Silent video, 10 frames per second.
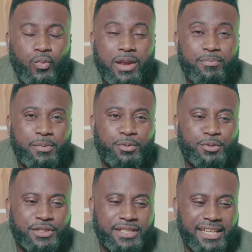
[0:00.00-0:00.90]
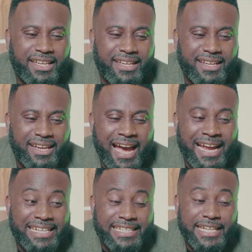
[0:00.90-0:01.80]
When people say
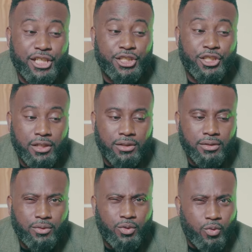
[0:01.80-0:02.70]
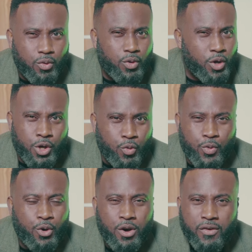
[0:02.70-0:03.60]
addiction, you know we
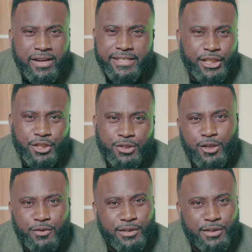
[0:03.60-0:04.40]
all have addiction, all of